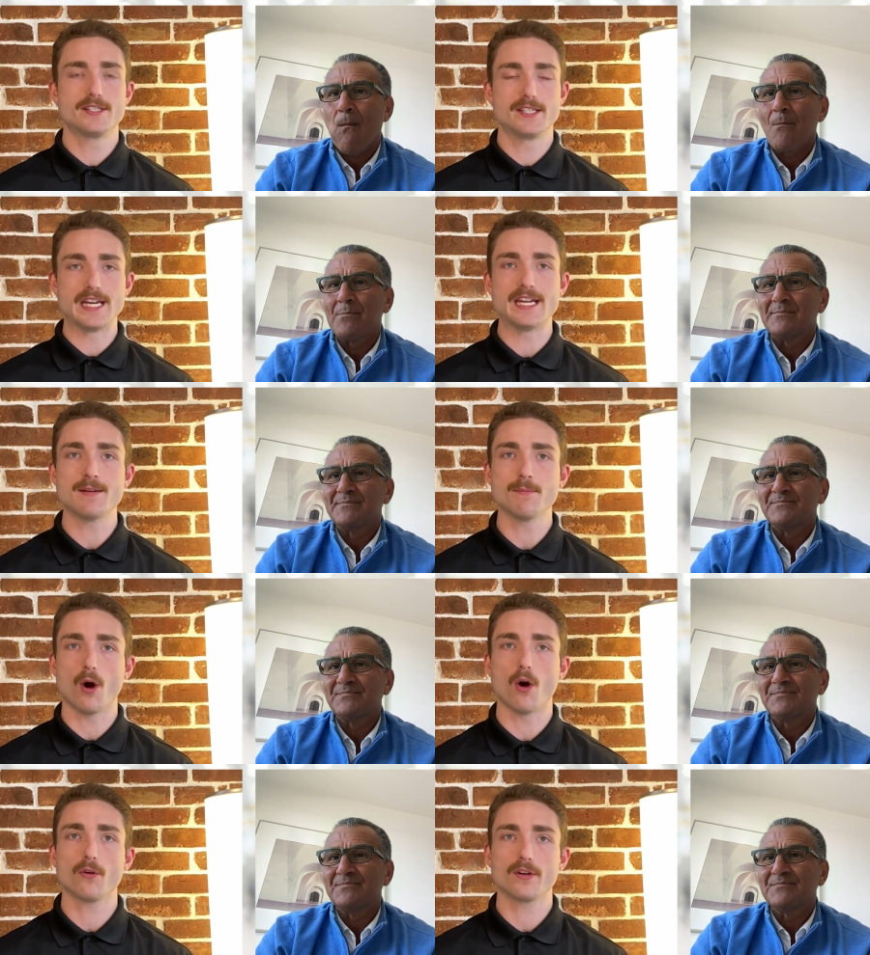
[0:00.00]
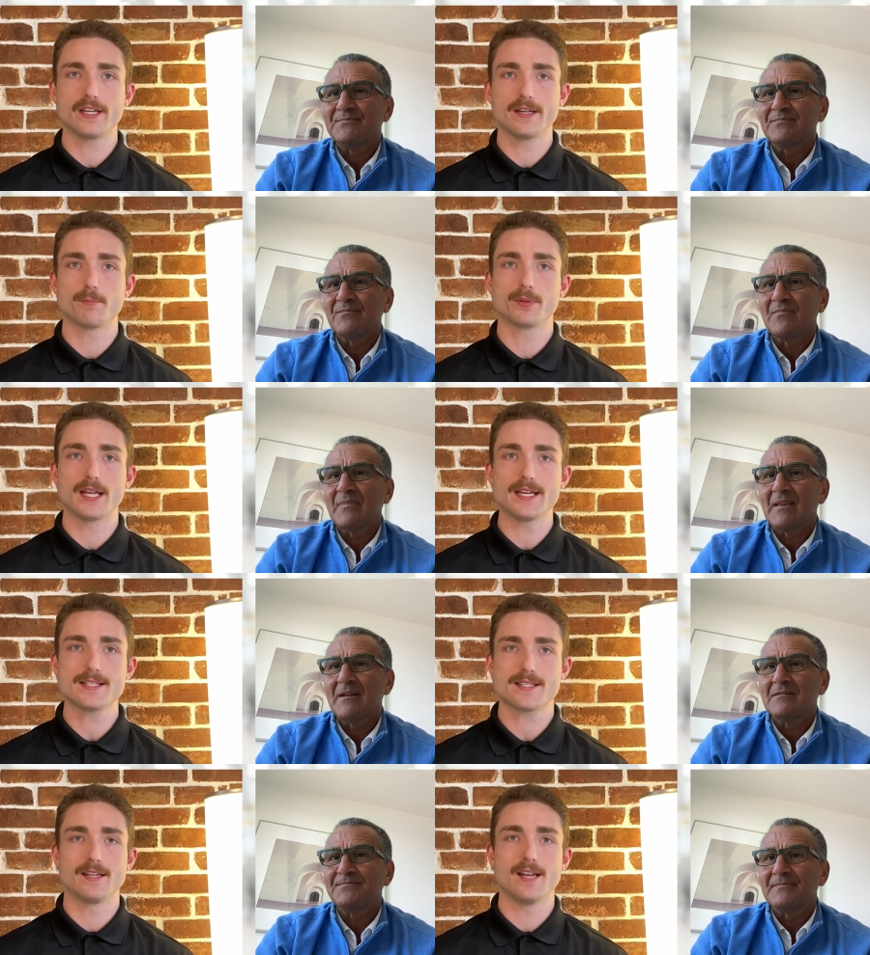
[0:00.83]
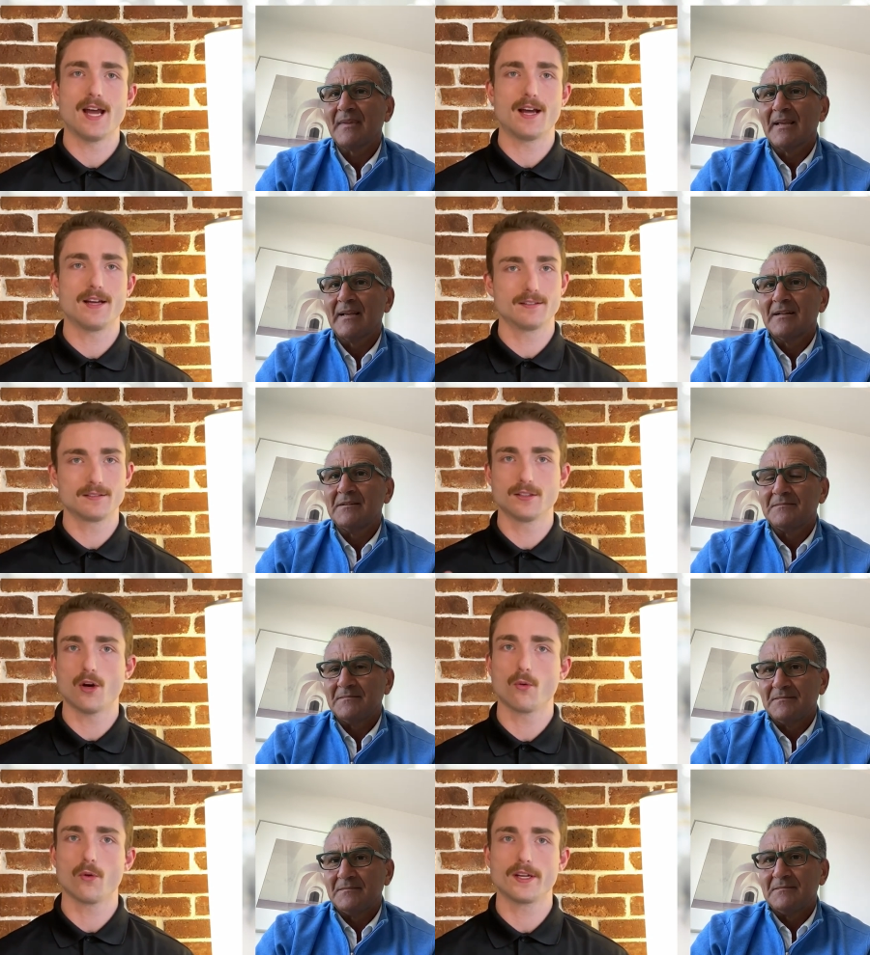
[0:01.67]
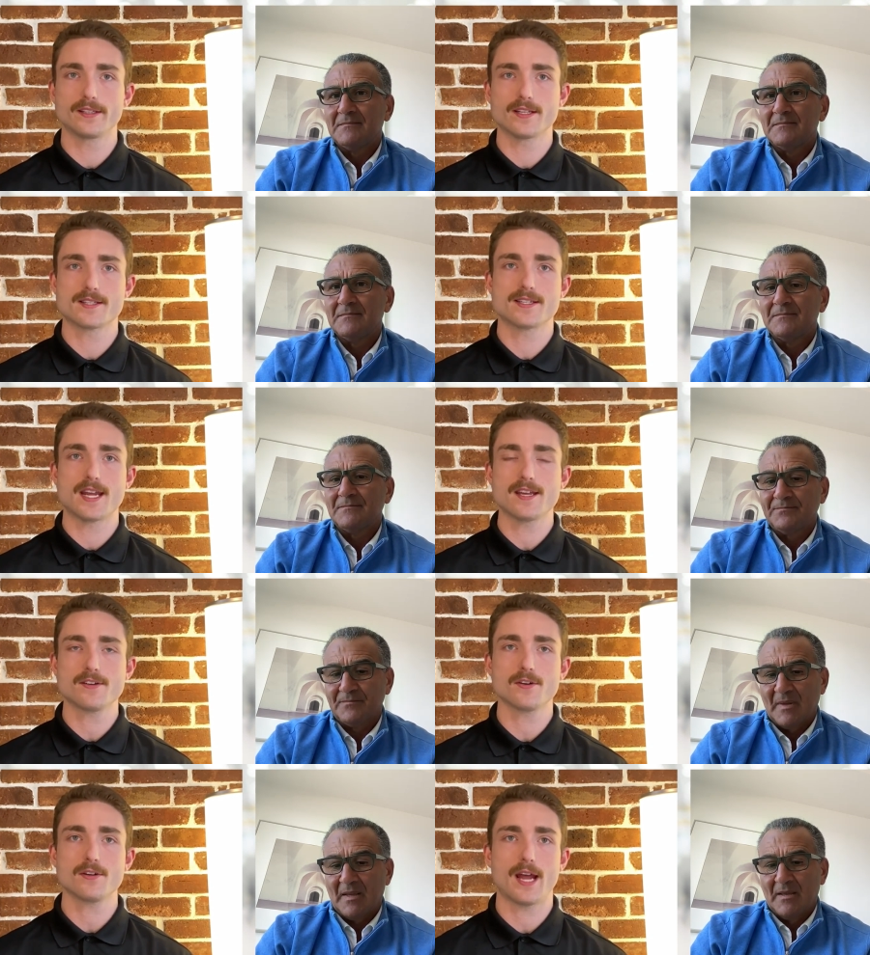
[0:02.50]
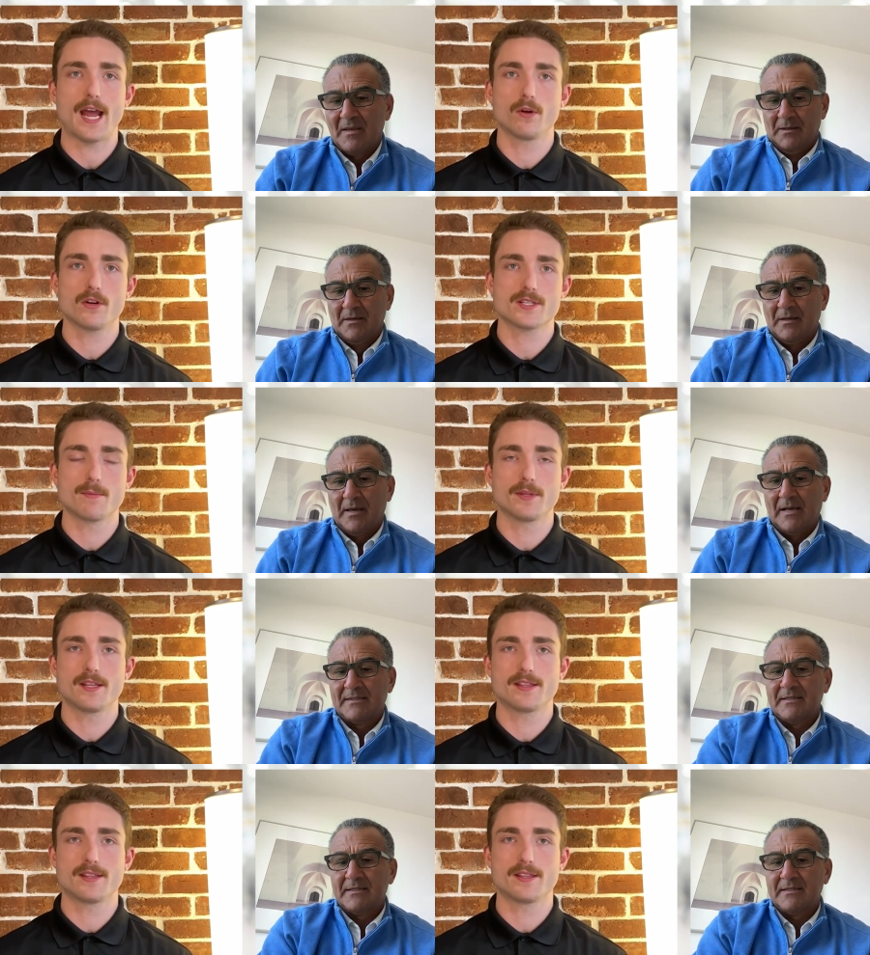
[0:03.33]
Speaker 1: team already in place and not lowering the standard? What are some yeah. of